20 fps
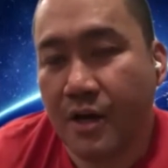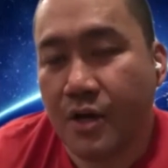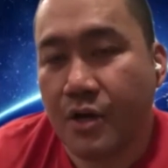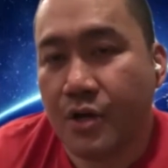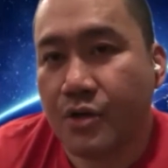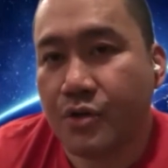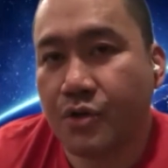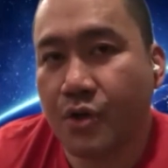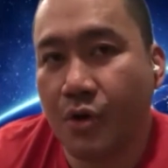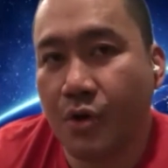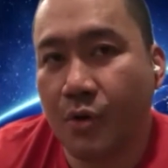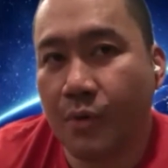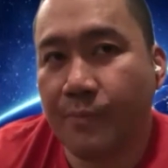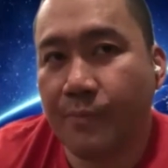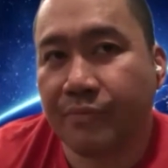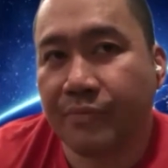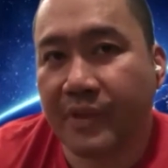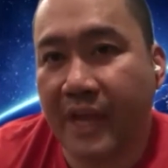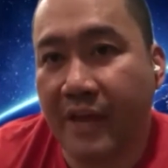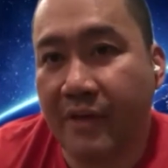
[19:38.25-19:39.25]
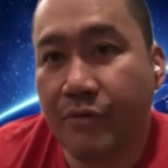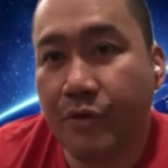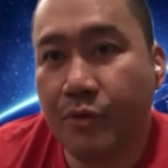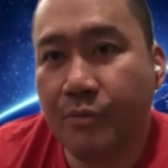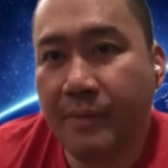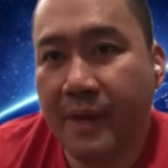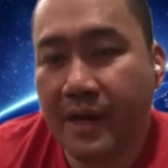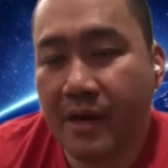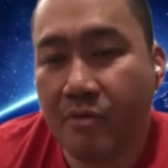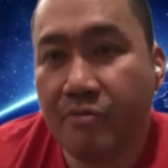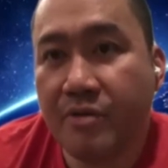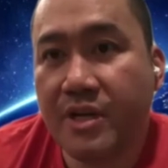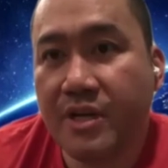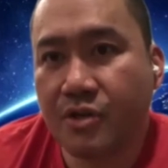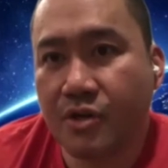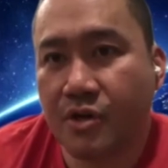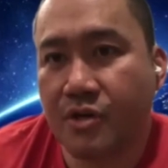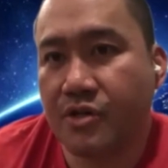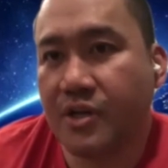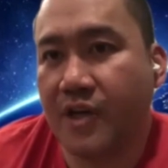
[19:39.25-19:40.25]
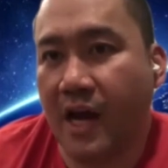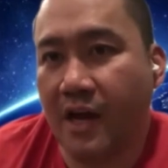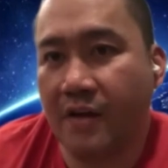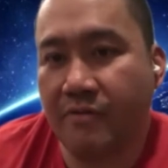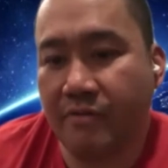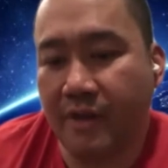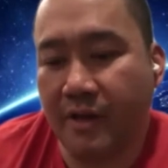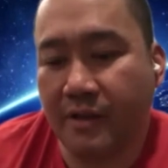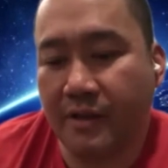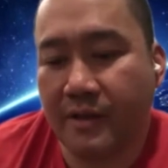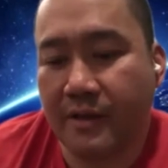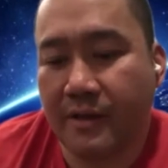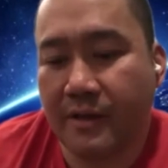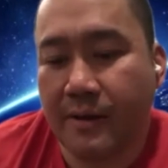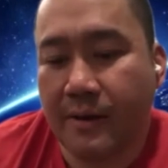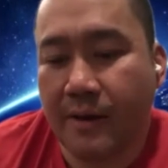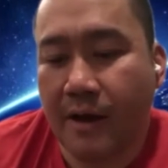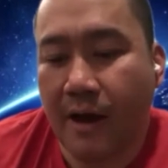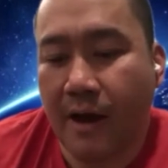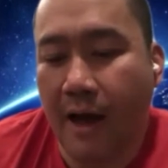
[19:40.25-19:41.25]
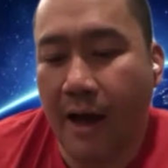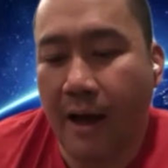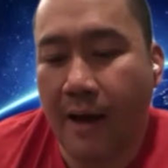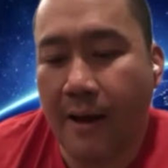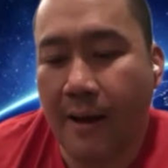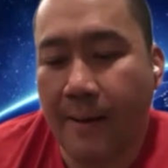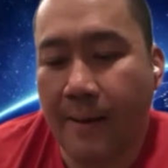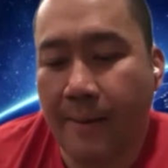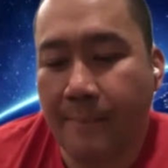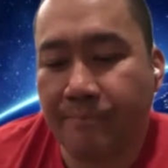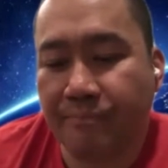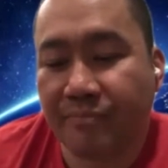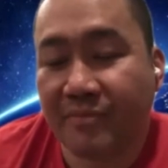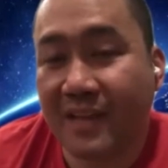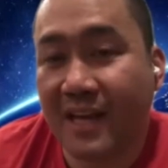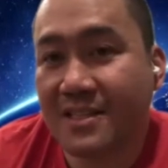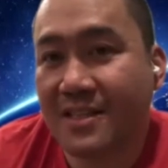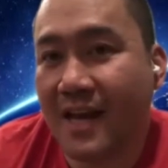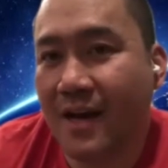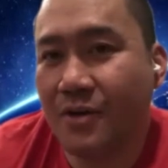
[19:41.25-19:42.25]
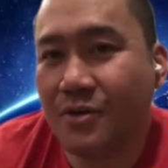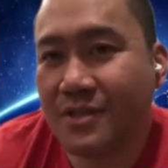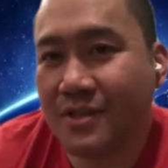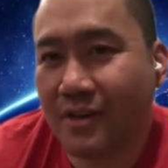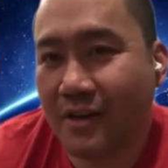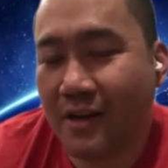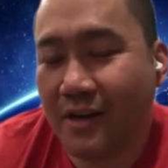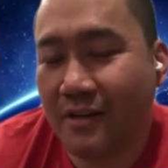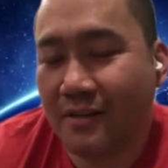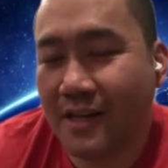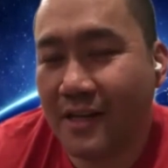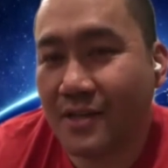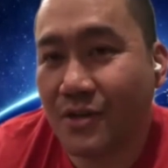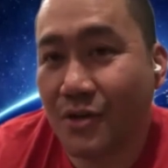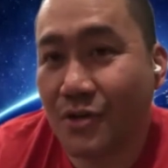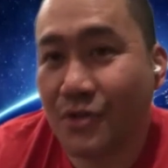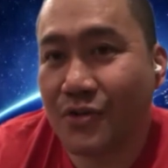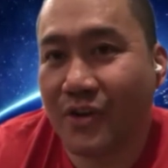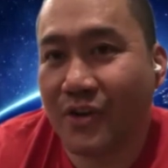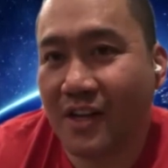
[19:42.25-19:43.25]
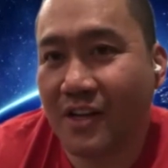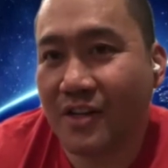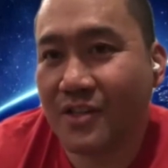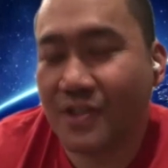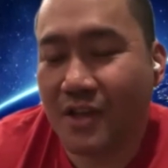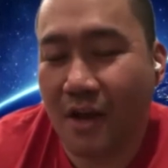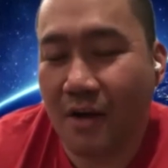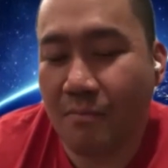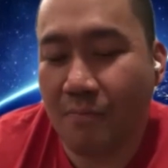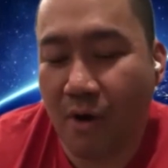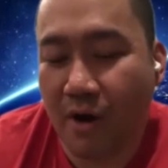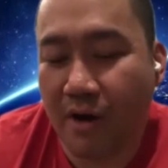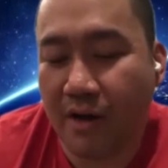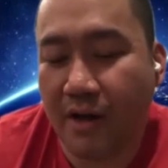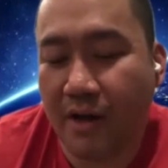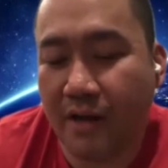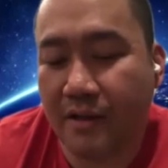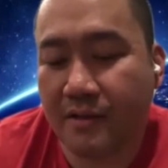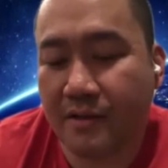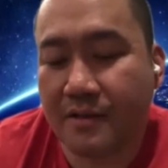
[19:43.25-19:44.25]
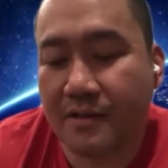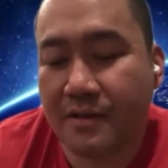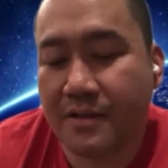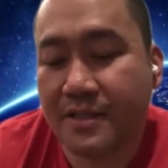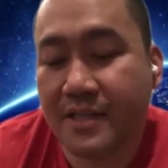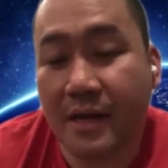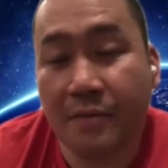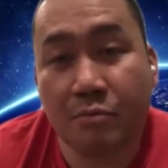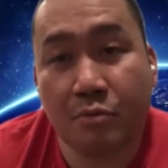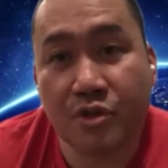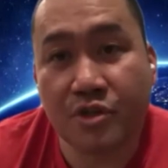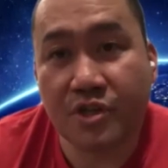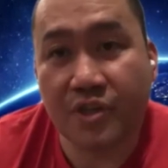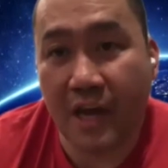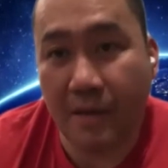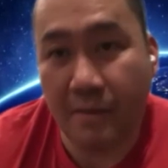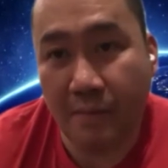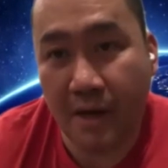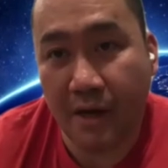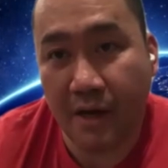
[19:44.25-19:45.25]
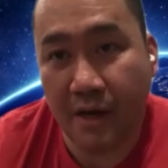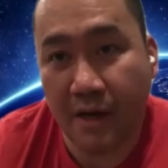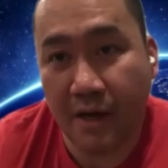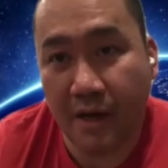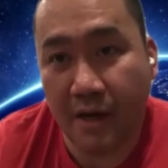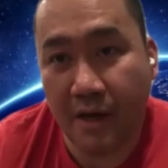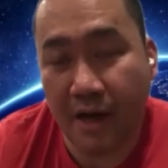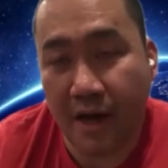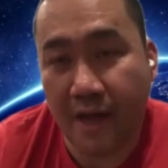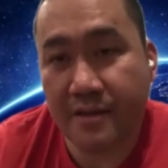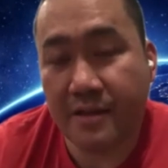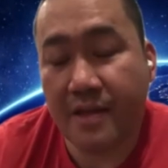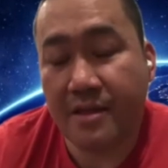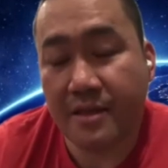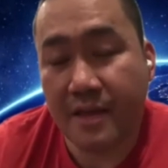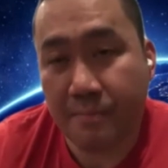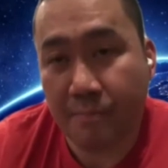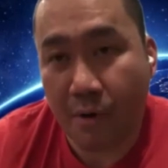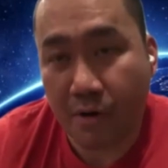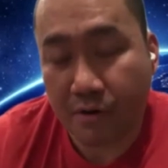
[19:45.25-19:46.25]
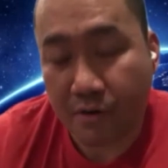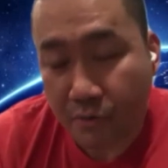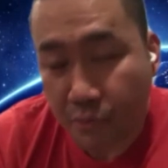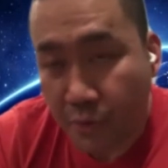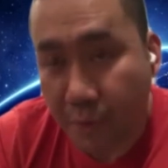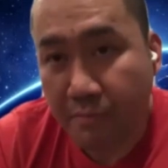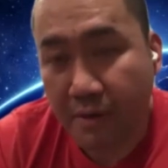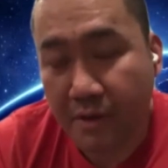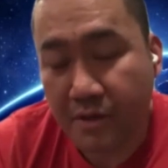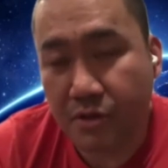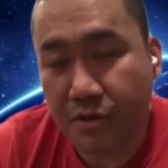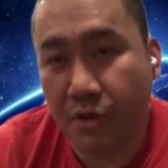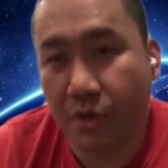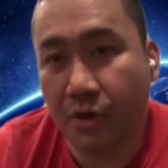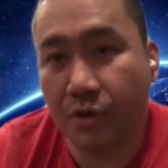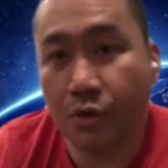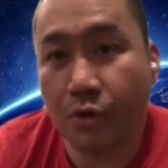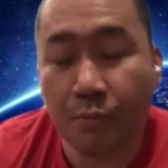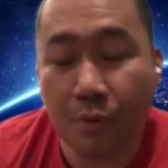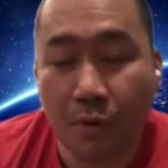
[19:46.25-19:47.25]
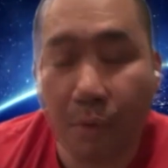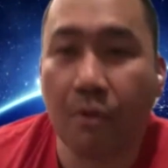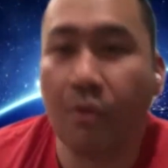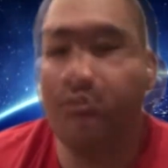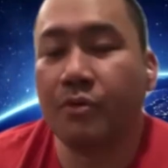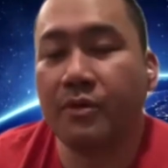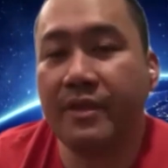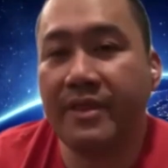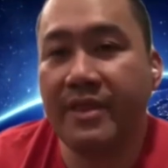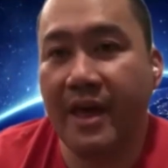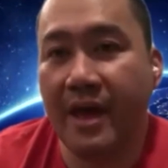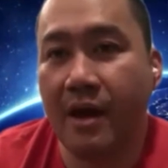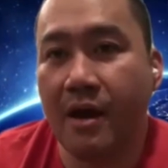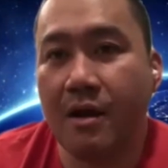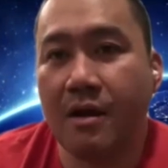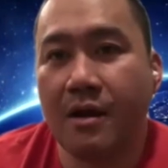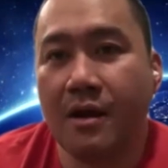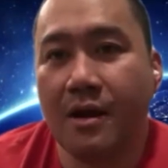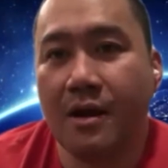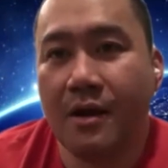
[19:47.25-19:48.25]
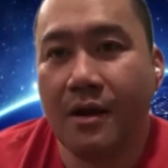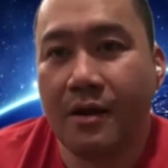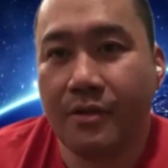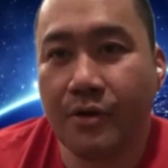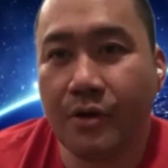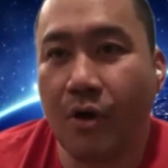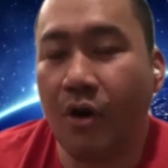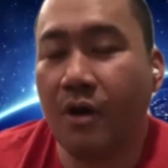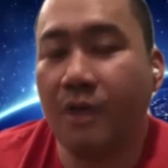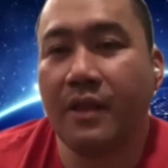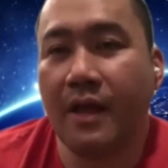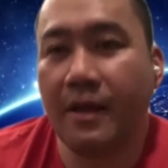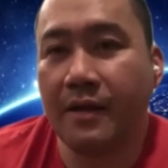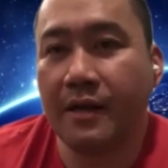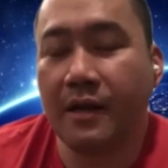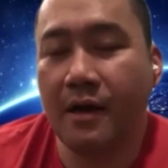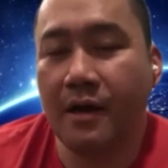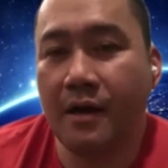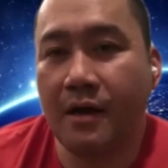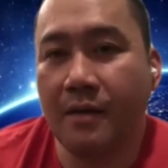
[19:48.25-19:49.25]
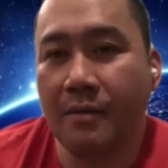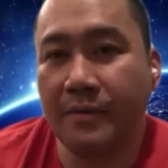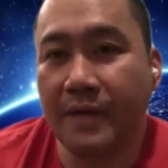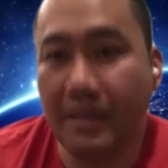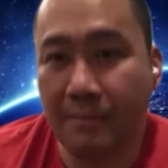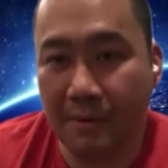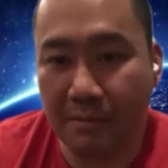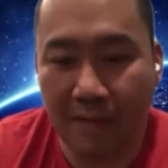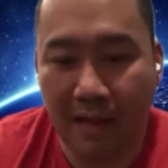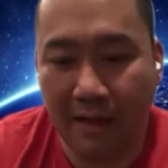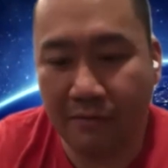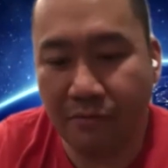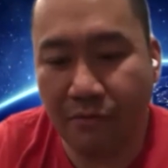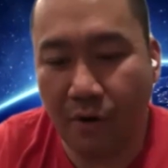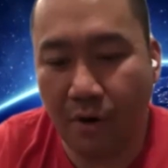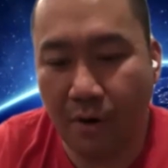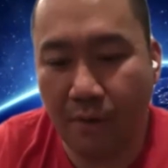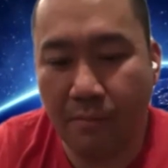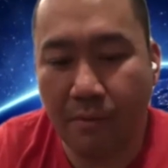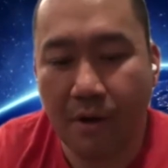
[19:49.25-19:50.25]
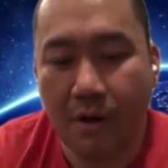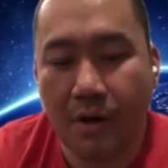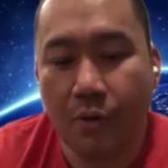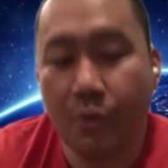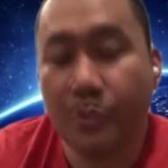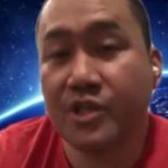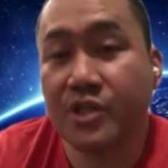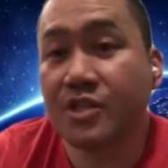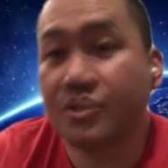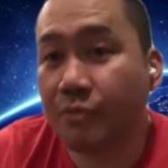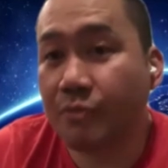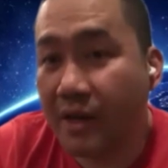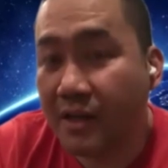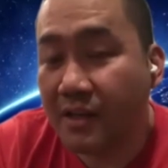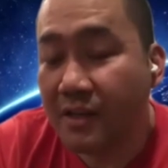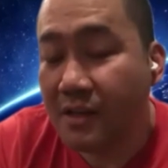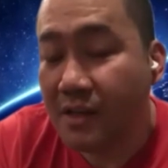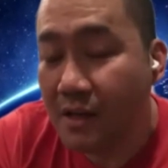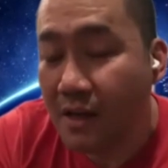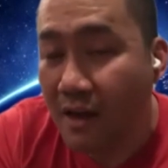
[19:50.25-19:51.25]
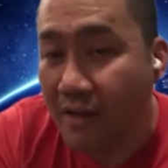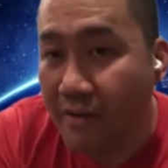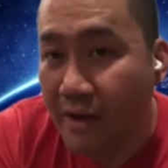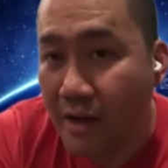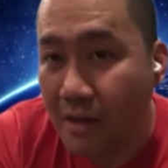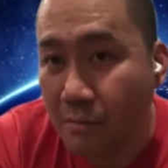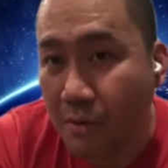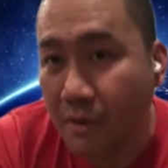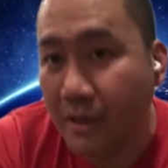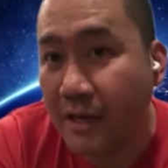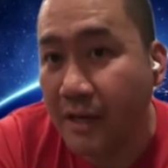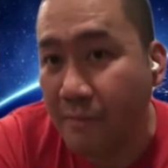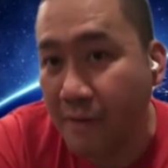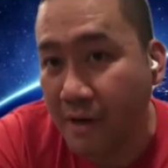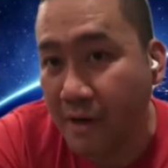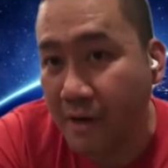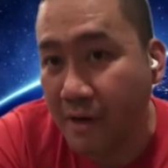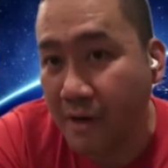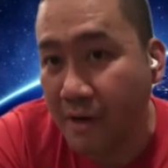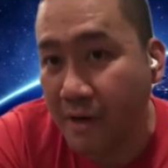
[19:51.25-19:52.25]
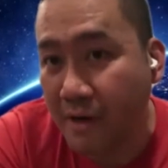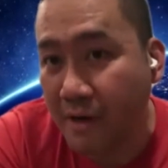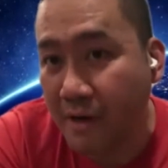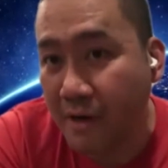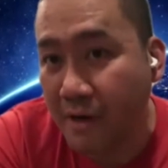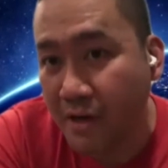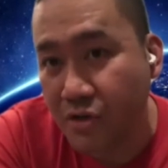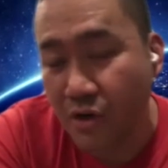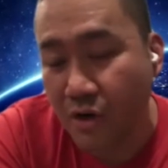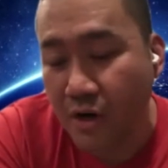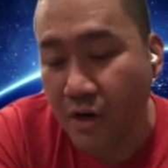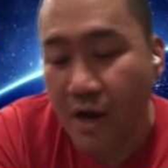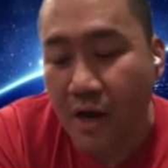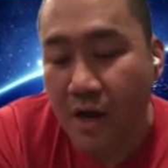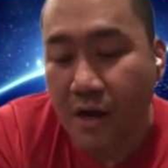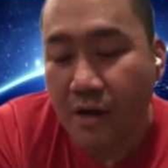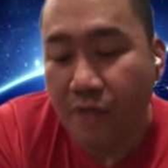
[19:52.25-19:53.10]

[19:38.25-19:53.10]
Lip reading: So if you make a research out of it, nasa Australian stock market, si Emerge Gaming, and then they partnered with Mixter to promote their online gaming platform, which is readily available in Mixter. Mixer.